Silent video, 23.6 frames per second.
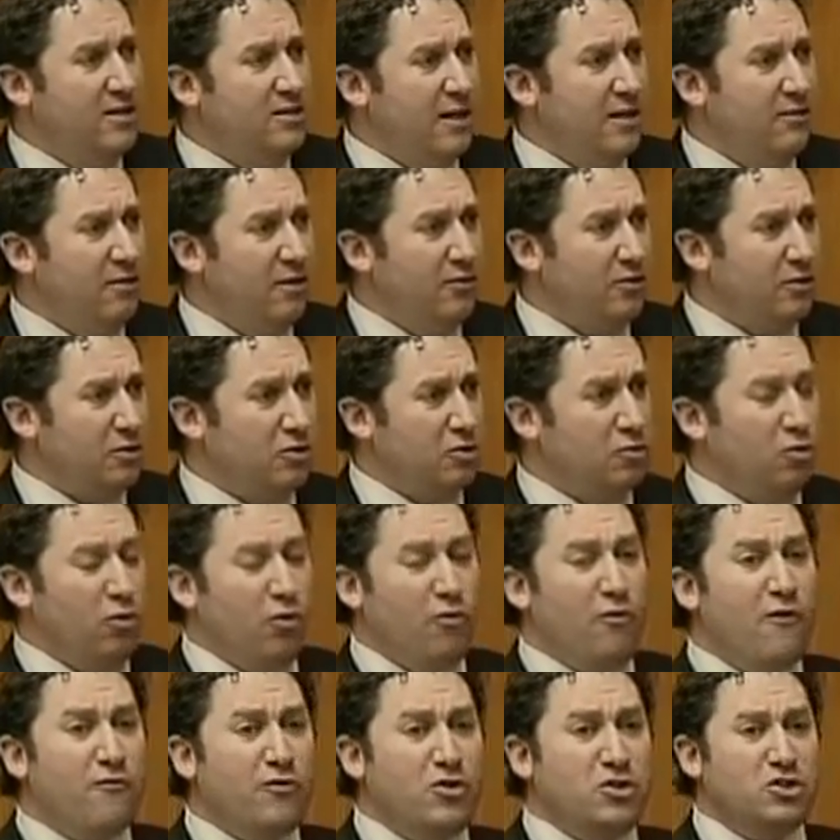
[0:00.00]
in
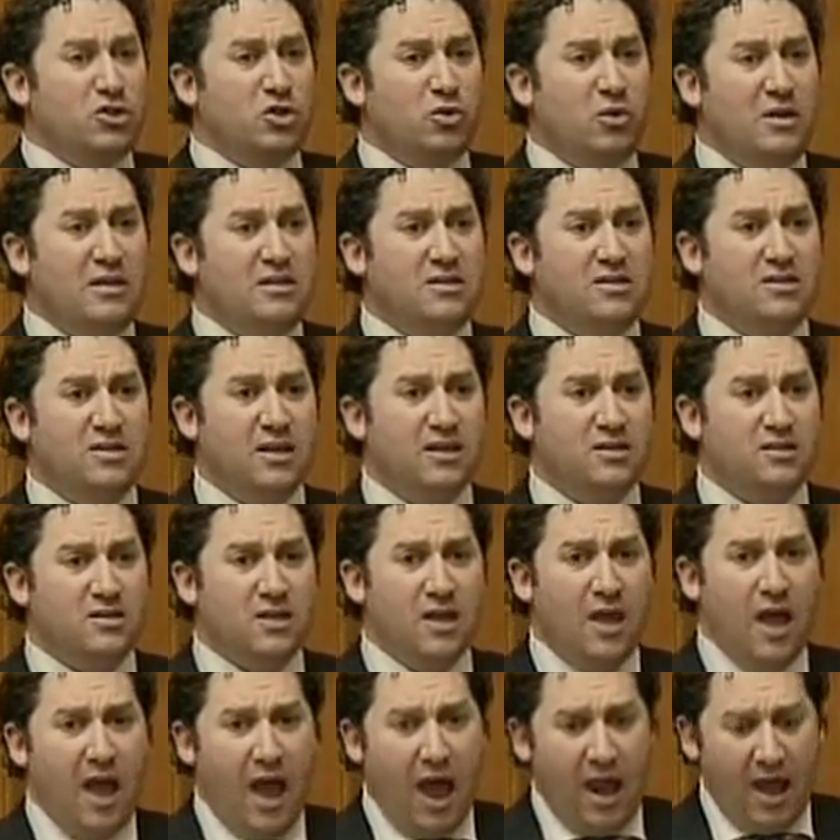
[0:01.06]
reference to
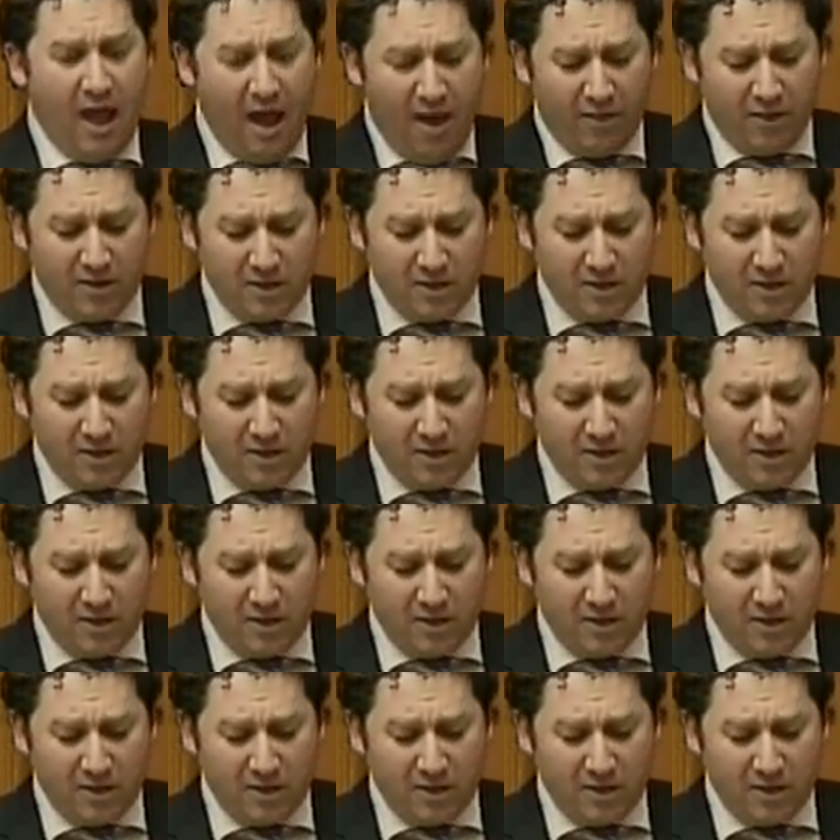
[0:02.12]
incest, and